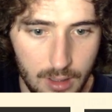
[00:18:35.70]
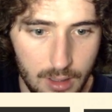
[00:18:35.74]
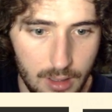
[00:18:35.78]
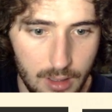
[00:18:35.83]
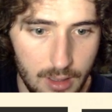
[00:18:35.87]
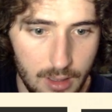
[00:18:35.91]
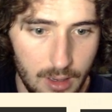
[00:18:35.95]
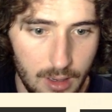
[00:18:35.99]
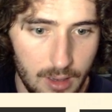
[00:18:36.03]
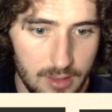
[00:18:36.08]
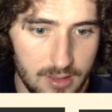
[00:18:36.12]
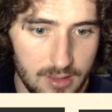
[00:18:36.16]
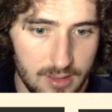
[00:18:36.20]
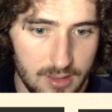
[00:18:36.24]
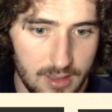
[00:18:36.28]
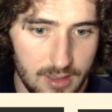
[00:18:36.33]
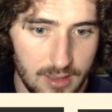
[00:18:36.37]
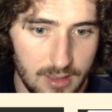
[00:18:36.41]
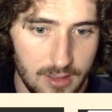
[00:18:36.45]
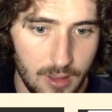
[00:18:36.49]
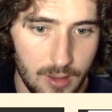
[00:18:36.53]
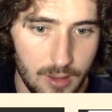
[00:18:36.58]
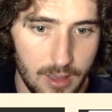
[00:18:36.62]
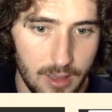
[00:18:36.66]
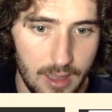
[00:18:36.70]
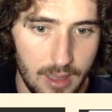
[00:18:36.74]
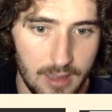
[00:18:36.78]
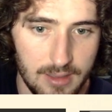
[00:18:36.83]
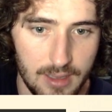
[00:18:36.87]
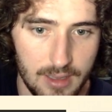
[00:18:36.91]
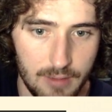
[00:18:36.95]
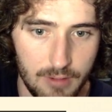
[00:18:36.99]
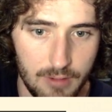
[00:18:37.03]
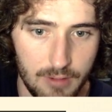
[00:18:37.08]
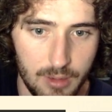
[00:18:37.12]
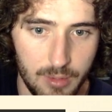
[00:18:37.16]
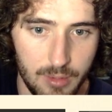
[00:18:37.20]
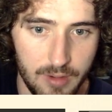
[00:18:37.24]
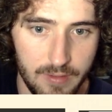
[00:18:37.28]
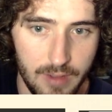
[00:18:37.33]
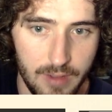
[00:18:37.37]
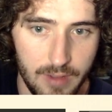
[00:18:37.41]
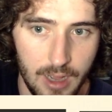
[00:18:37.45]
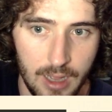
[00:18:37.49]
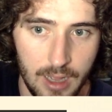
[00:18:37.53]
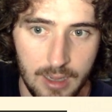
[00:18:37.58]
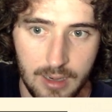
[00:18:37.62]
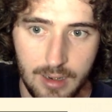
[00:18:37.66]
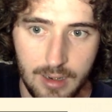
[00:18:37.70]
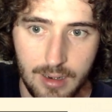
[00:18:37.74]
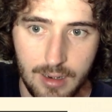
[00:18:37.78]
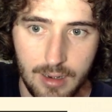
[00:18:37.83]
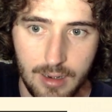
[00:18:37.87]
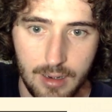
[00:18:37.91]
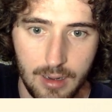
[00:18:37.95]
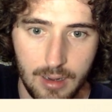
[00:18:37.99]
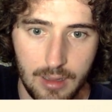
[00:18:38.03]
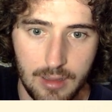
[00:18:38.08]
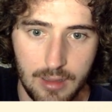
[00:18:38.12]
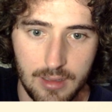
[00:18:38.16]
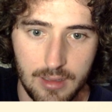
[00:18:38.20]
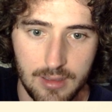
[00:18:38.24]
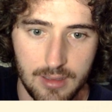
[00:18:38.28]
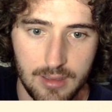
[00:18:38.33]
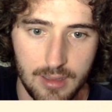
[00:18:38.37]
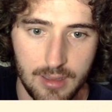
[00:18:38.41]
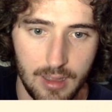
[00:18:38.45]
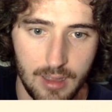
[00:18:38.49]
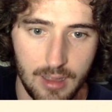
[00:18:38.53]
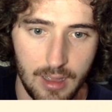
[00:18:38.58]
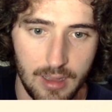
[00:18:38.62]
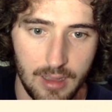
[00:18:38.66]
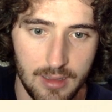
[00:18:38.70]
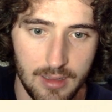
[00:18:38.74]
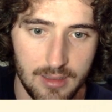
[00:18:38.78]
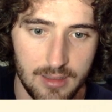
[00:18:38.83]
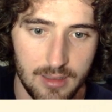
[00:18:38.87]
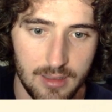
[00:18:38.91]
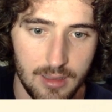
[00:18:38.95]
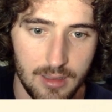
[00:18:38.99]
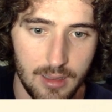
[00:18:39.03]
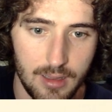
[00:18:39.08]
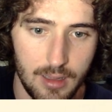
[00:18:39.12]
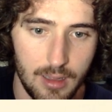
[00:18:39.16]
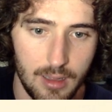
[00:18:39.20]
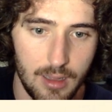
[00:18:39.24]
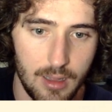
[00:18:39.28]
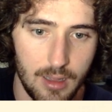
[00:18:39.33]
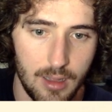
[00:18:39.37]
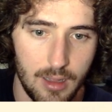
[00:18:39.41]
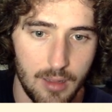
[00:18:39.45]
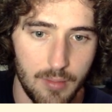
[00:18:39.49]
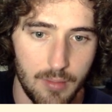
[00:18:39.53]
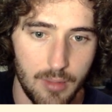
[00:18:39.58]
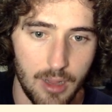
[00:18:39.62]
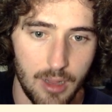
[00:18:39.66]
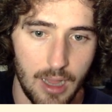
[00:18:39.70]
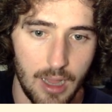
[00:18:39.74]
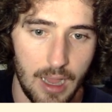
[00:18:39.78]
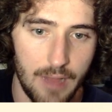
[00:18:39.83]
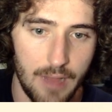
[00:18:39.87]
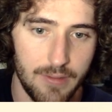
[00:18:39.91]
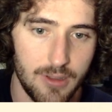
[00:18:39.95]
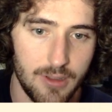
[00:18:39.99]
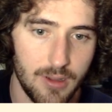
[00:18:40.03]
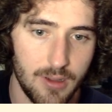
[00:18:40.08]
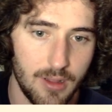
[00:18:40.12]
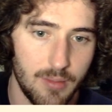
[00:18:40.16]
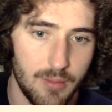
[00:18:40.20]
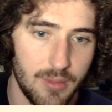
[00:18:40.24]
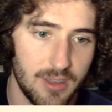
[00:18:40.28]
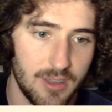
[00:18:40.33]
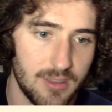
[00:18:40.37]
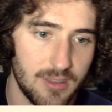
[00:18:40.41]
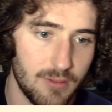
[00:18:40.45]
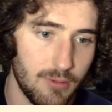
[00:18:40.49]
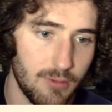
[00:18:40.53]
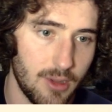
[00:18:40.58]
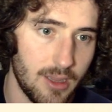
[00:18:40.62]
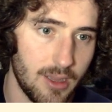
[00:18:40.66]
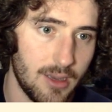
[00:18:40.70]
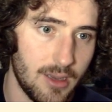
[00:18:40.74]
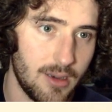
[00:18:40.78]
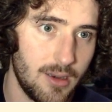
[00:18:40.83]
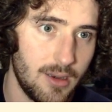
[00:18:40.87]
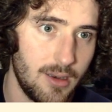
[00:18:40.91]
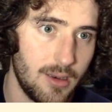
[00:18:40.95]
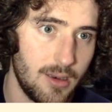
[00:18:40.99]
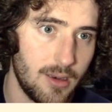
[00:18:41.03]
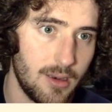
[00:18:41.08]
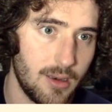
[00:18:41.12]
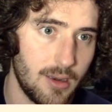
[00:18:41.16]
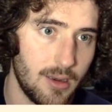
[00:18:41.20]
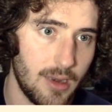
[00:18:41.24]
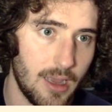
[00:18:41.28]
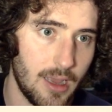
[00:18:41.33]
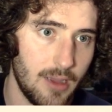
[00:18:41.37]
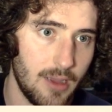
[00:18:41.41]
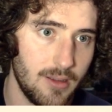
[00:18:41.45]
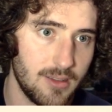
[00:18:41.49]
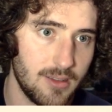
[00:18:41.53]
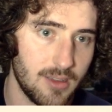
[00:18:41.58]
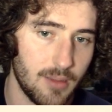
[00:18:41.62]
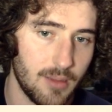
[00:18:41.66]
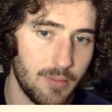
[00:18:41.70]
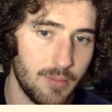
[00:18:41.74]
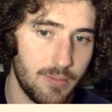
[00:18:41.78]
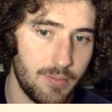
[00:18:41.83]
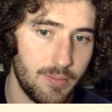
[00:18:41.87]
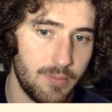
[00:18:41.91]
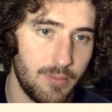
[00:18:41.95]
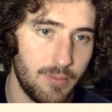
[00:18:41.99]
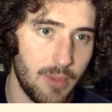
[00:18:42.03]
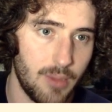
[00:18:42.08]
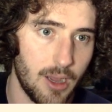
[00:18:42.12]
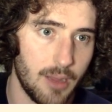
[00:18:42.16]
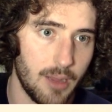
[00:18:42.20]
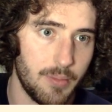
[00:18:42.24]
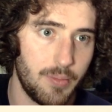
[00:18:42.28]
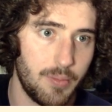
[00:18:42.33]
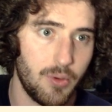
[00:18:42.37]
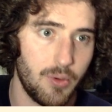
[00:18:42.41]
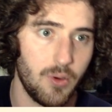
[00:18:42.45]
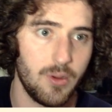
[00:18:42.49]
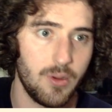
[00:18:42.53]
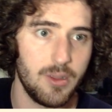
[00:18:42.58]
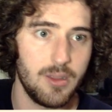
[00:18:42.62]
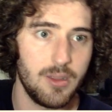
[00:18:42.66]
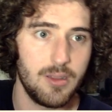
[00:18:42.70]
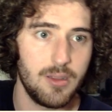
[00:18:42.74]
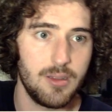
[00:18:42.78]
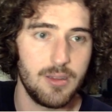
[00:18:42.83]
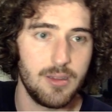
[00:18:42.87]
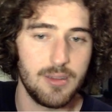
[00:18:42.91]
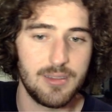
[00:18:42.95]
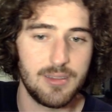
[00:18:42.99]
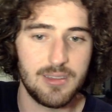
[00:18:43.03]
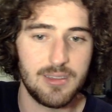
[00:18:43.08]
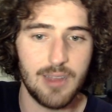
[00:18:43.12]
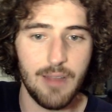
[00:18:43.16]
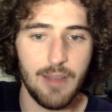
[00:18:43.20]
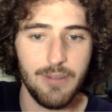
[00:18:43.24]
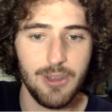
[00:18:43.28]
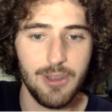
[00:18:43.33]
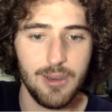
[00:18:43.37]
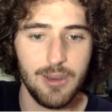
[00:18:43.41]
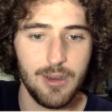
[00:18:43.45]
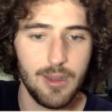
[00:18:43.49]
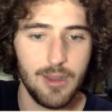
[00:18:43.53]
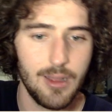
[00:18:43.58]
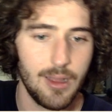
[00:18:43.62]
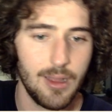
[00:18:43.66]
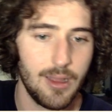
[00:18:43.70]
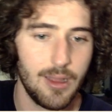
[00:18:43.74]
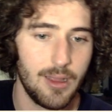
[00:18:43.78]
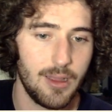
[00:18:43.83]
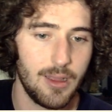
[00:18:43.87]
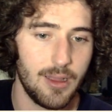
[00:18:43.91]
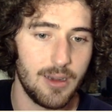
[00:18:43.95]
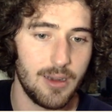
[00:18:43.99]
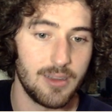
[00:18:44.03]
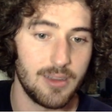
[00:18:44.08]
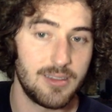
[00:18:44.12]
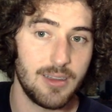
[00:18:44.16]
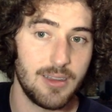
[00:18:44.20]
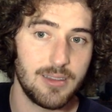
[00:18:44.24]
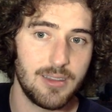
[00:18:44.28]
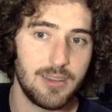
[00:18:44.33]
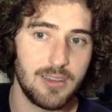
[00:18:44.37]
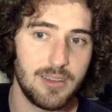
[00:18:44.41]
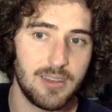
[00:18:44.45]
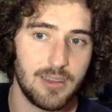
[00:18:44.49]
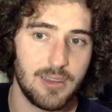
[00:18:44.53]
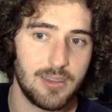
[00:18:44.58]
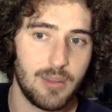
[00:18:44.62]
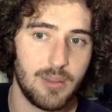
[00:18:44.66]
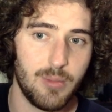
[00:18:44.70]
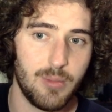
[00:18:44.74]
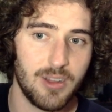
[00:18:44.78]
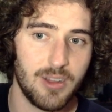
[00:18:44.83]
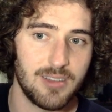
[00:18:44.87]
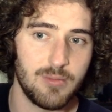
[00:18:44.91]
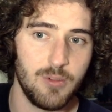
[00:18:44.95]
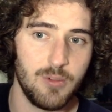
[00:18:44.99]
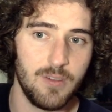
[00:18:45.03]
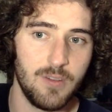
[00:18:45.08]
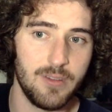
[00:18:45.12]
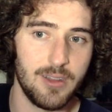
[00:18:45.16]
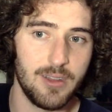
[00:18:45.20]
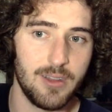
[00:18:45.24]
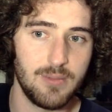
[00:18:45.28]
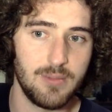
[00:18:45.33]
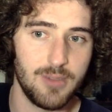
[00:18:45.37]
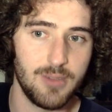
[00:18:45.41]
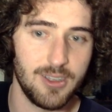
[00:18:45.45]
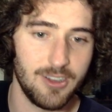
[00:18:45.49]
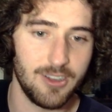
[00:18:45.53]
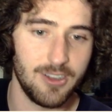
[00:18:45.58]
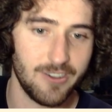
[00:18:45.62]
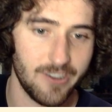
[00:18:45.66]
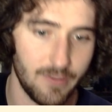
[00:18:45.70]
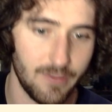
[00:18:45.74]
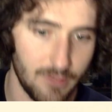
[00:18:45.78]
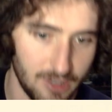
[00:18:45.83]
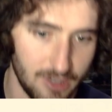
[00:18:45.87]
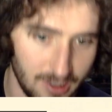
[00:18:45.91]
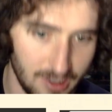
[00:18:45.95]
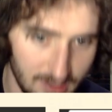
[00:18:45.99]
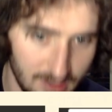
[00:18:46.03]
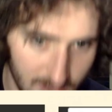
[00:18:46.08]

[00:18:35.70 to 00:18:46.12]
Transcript: it also says long castling would have been fine in this case, but after the missed win, now he's up by 0.7. And it says this is the best move in this position, which is